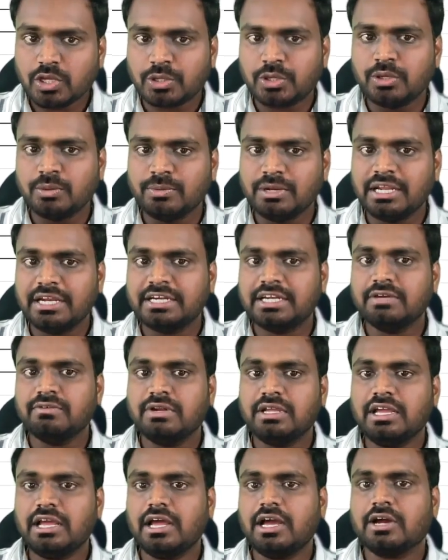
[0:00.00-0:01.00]

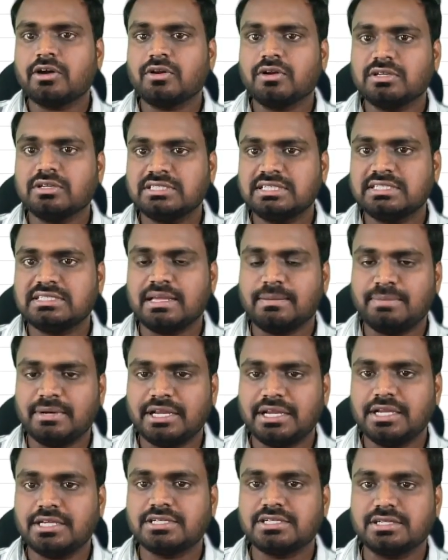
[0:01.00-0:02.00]
Cumulatively across this
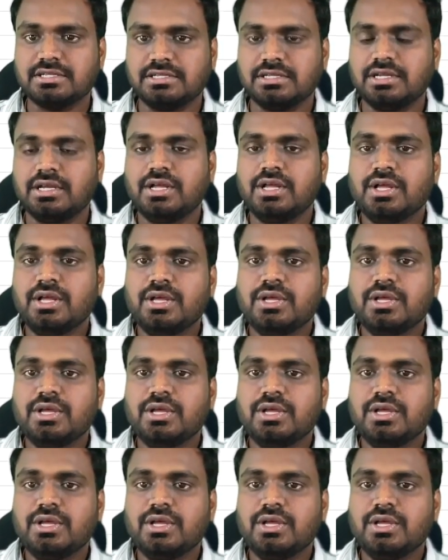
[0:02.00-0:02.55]
application.